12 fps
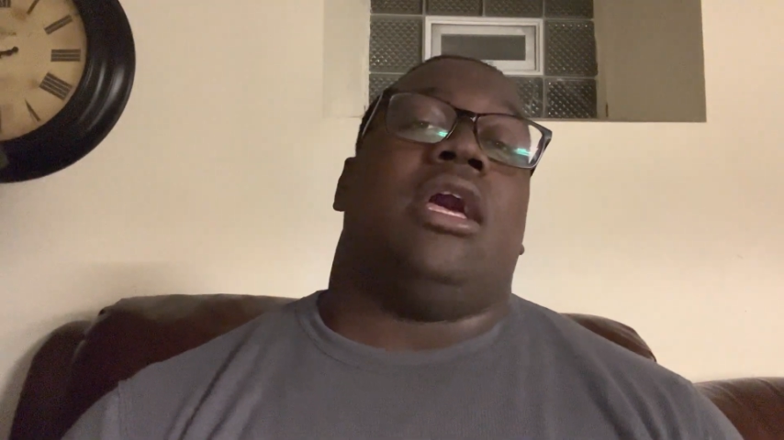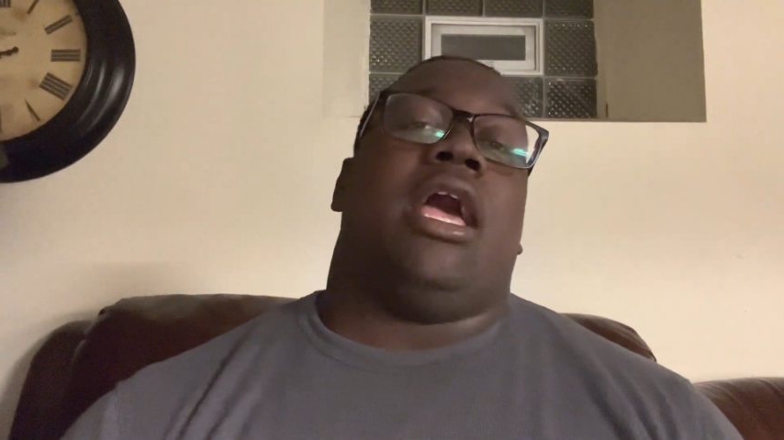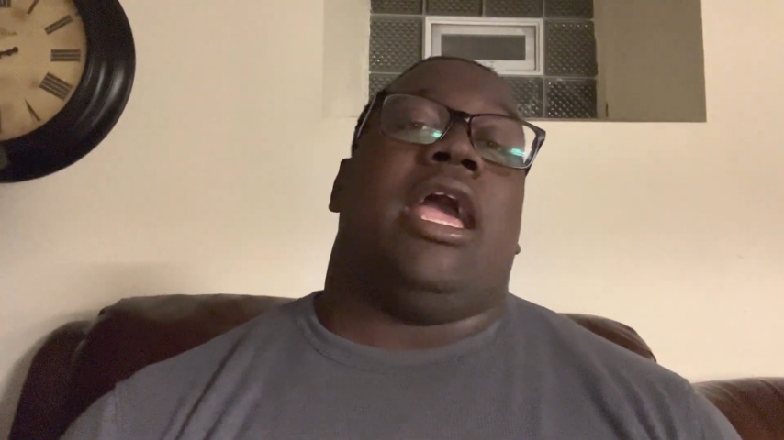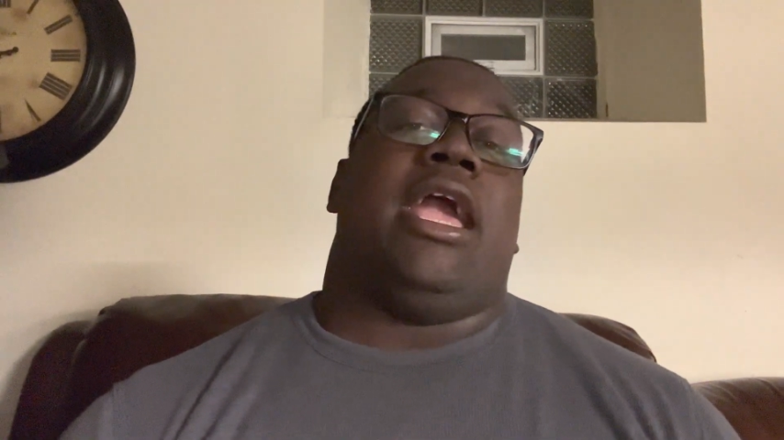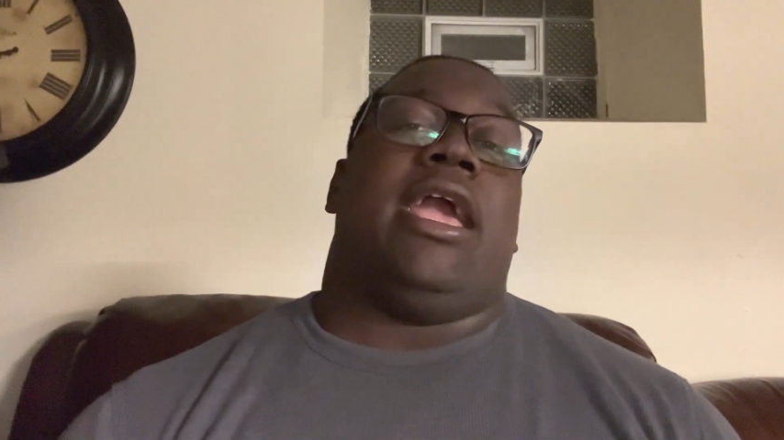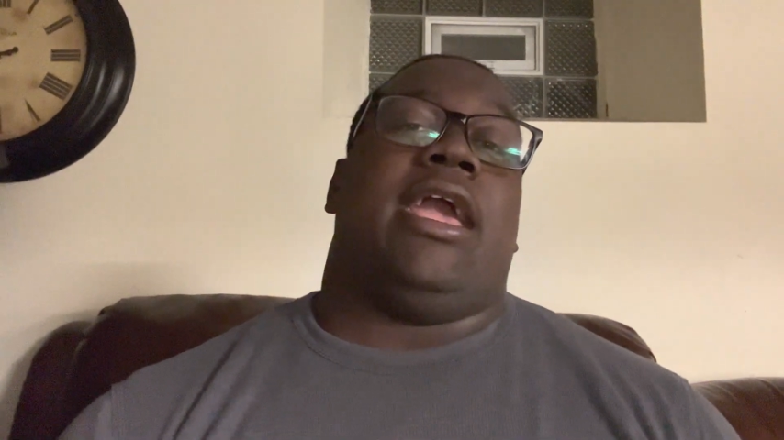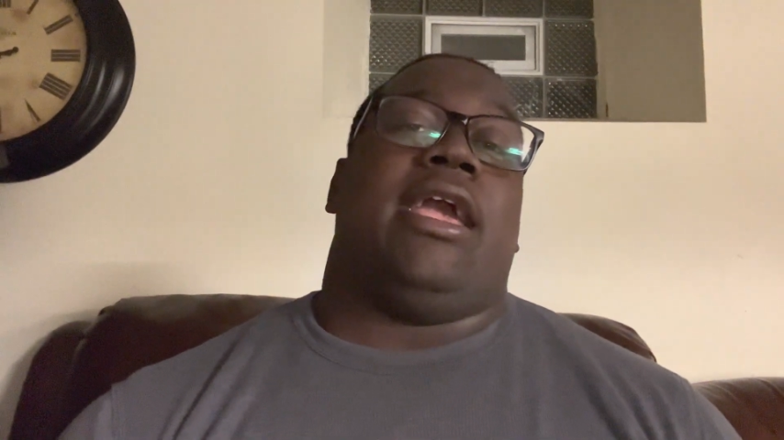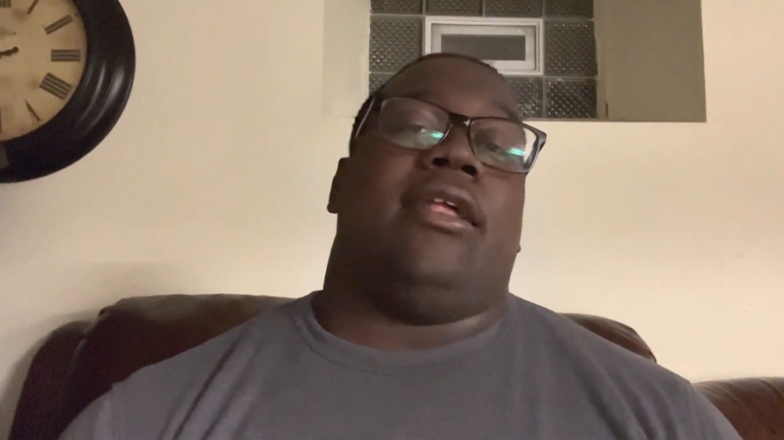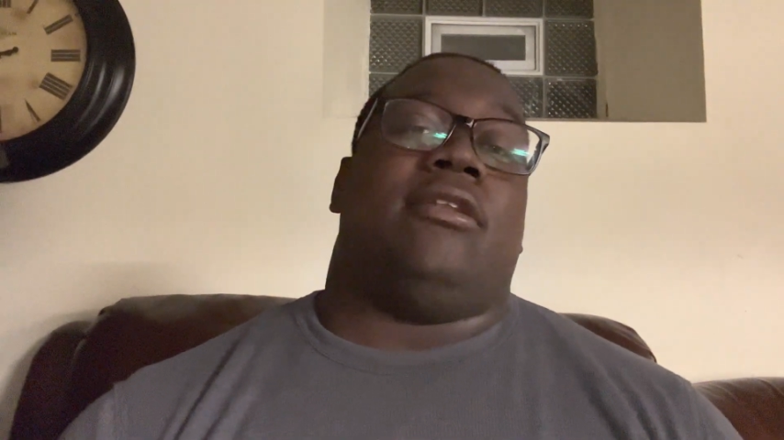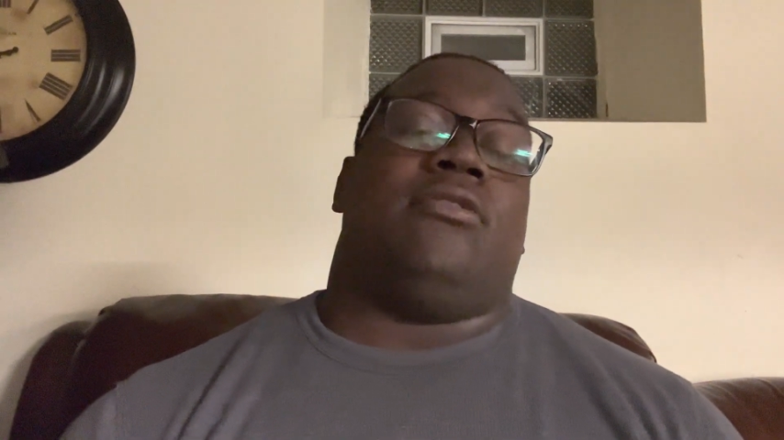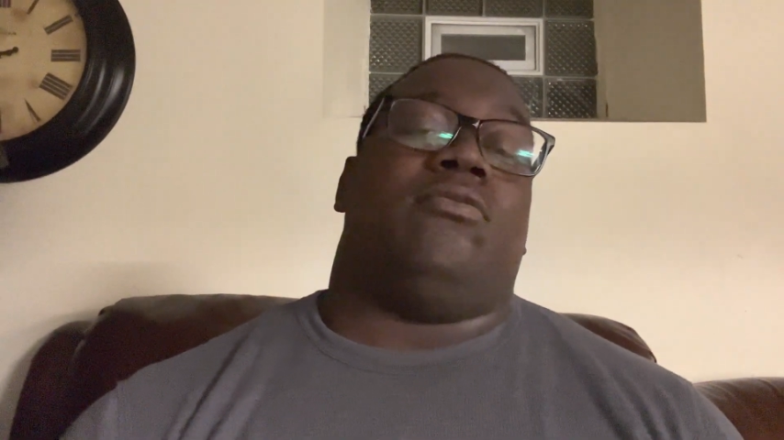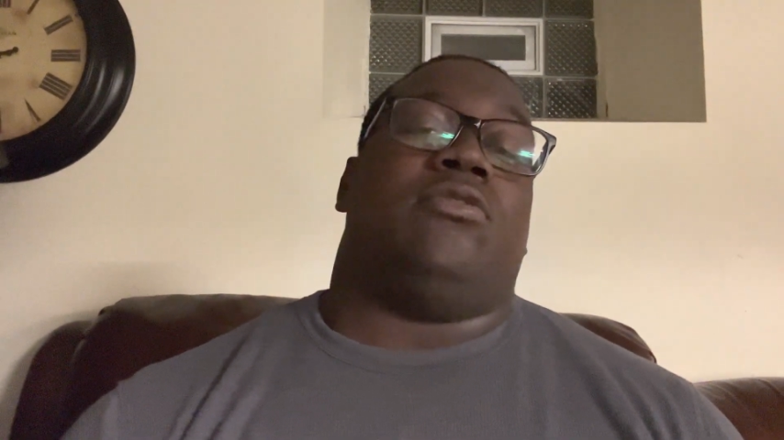
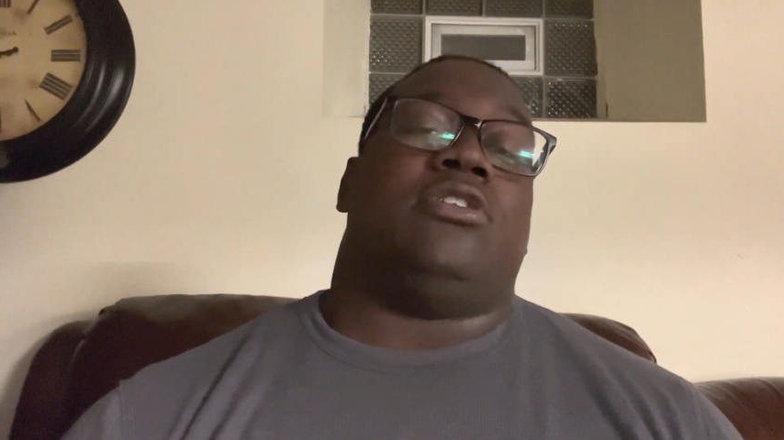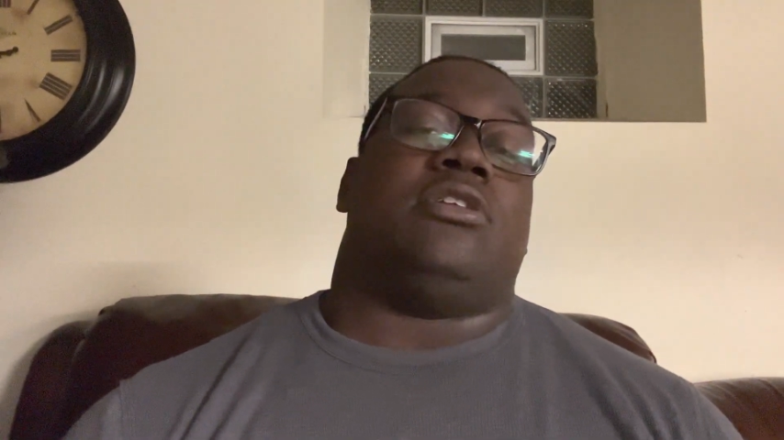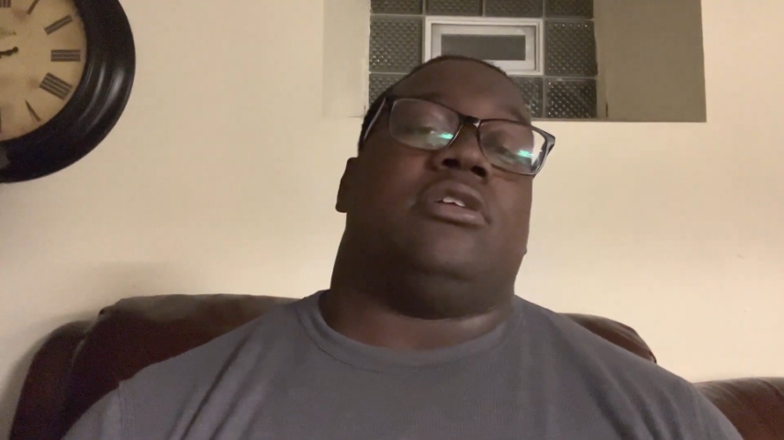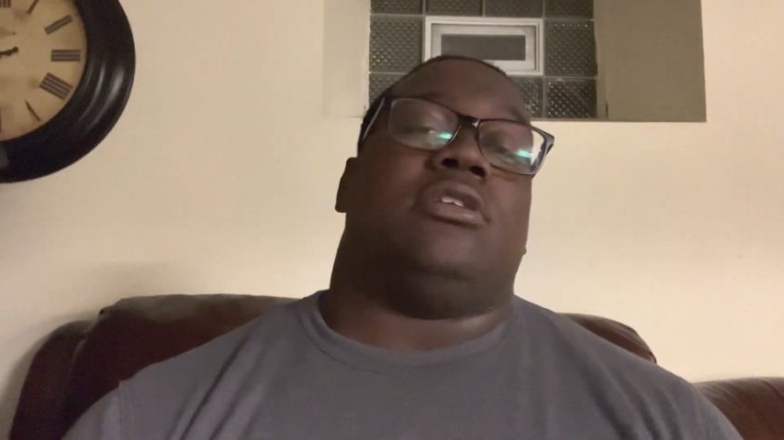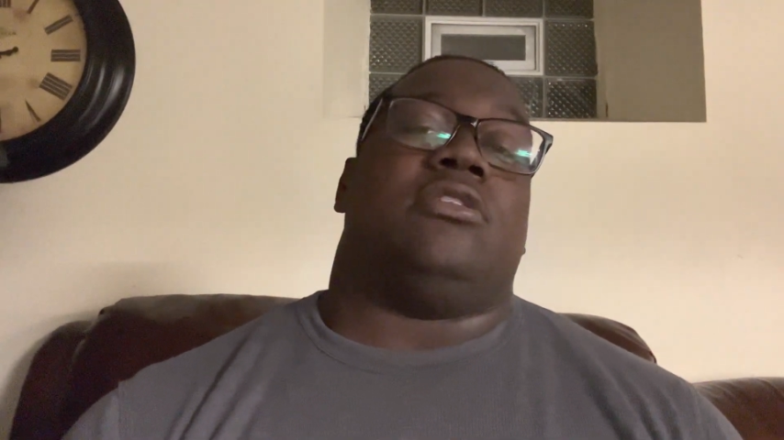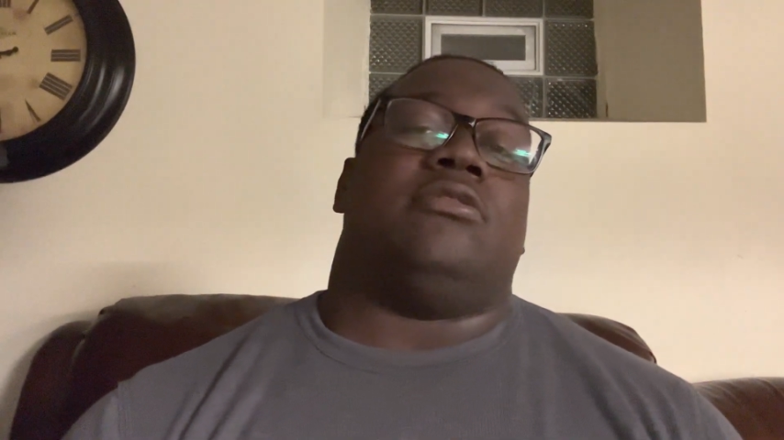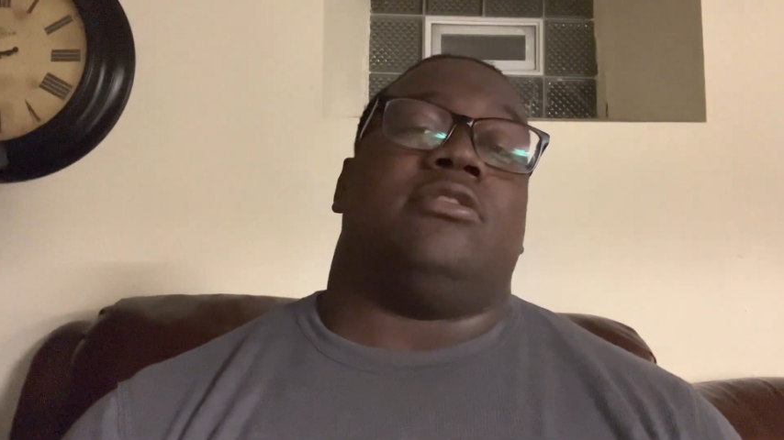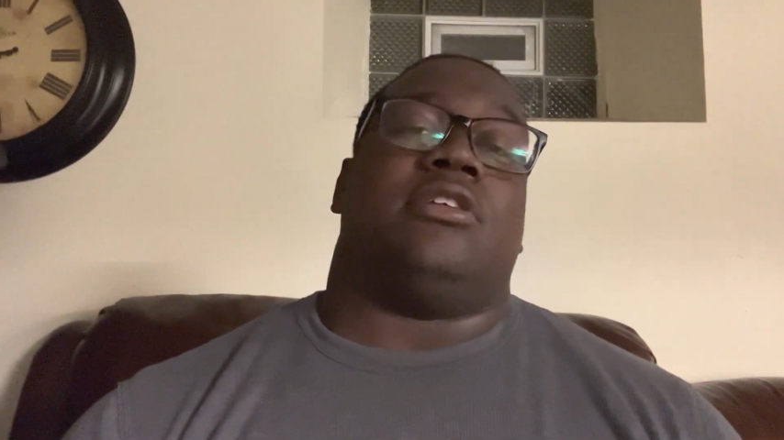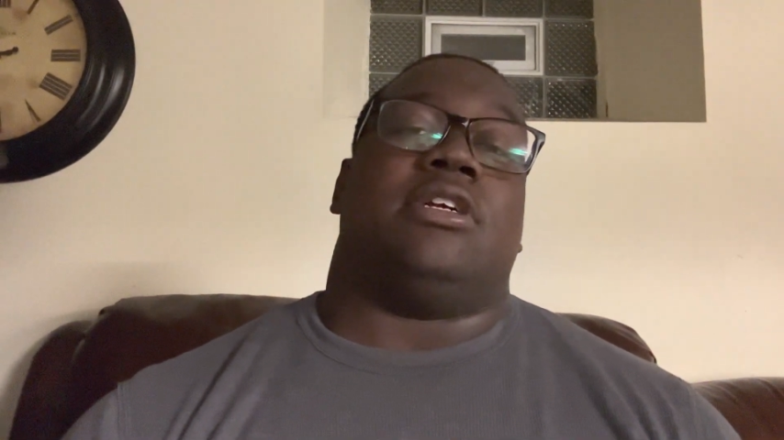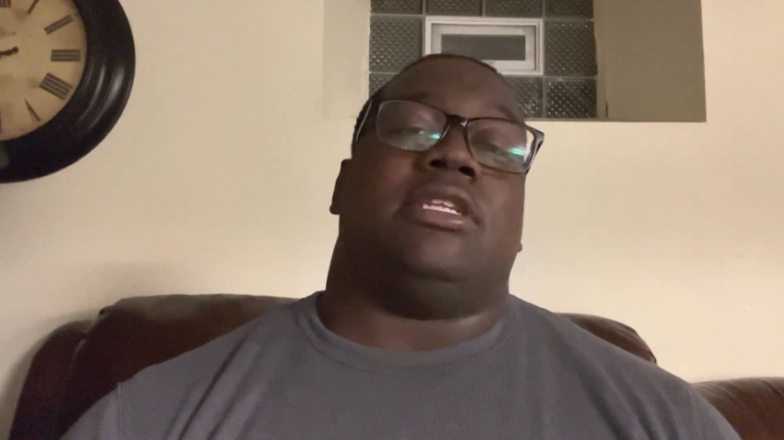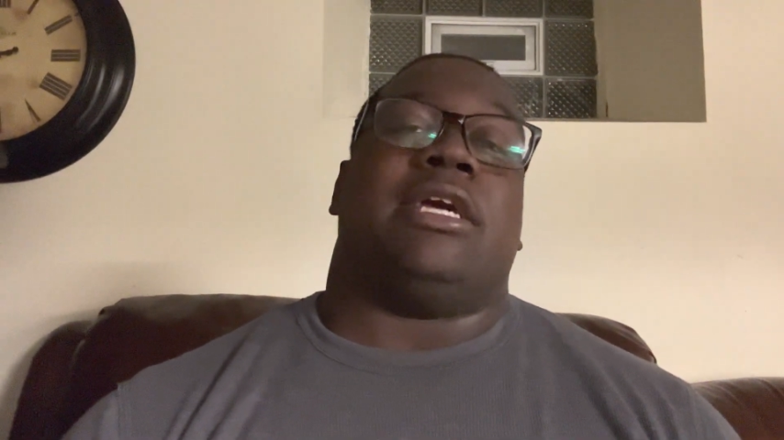And what you're going to do is you're going to